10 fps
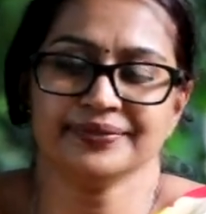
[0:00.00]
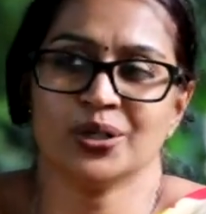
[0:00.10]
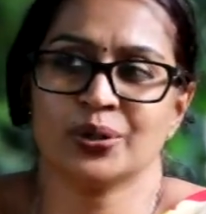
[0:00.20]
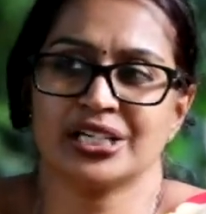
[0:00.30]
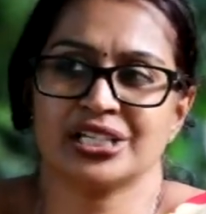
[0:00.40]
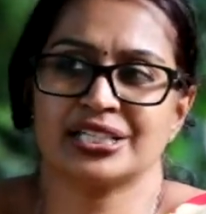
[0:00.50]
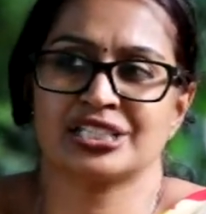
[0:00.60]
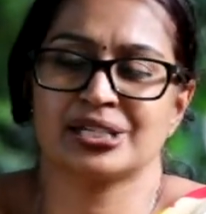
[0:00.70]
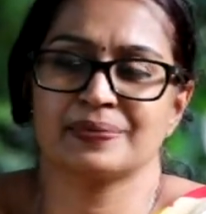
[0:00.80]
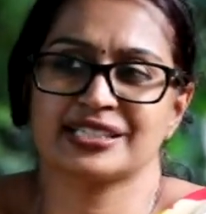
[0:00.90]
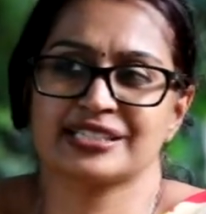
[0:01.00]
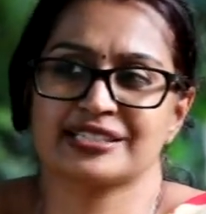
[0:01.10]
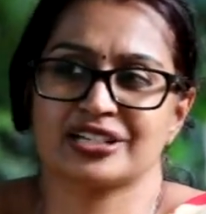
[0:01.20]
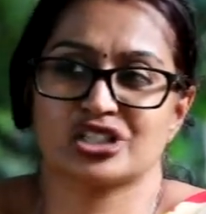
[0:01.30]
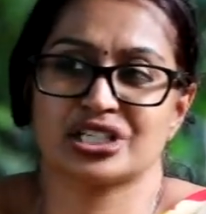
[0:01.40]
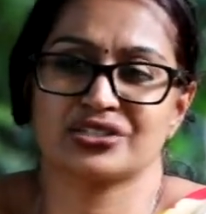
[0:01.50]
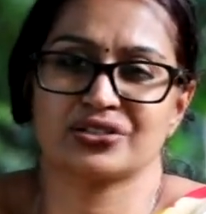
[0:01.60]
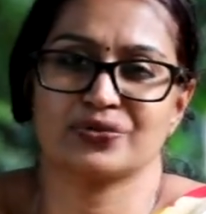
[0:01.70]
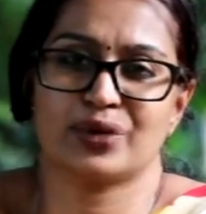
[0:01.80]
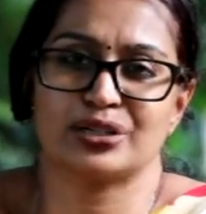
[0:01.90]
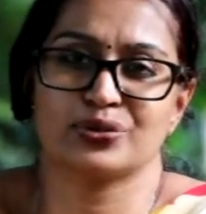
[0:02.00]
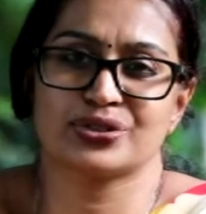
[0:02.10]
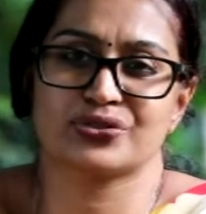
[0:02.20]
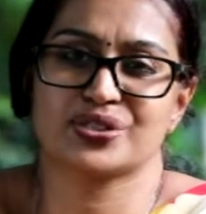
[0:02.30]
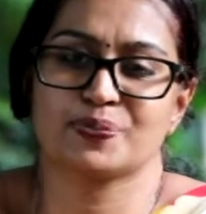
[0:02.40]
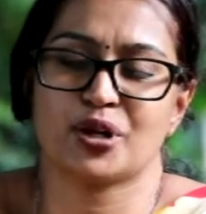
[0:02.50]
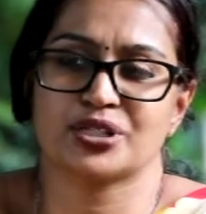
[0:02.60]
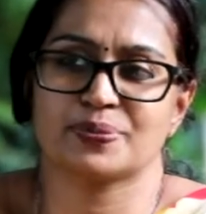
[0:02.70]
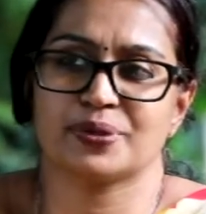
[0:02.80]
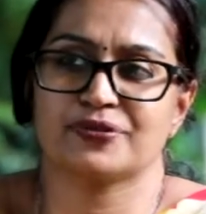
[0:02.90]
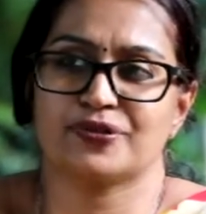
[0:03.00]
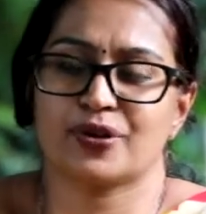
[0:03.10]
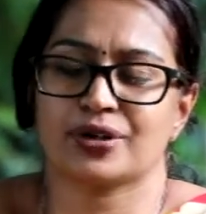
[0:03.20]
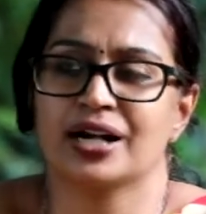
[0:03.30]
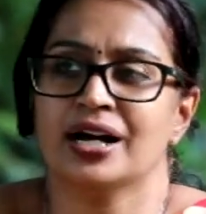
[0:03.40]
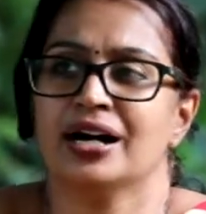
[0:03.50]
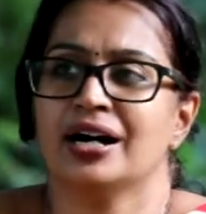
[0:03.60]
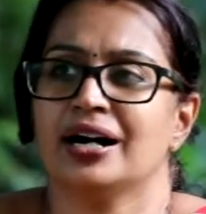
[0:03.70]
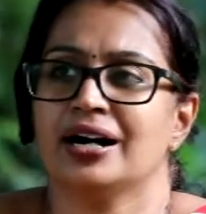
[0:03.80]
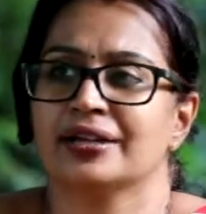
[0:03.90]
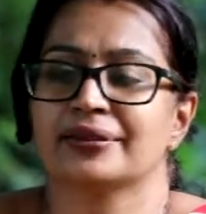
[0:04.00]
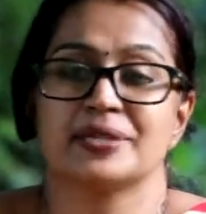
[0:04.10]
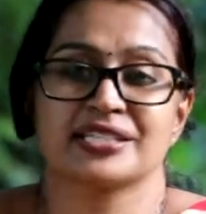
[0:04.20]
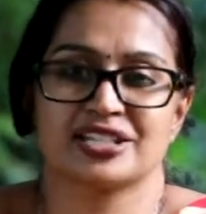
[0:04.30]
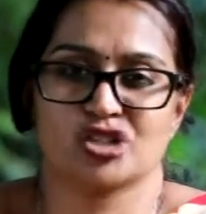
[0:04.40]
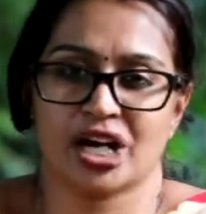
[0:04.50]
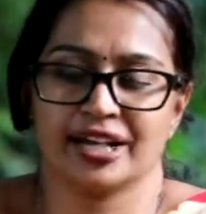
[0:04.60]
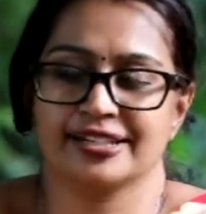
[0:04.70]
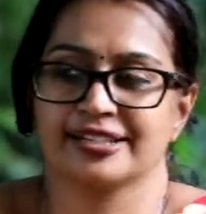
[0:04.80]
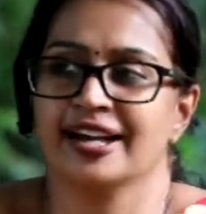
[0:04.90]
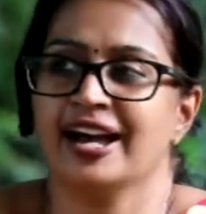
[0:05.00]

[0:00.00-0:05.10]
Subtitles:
Okay, she's the one who's responsible for the missing child,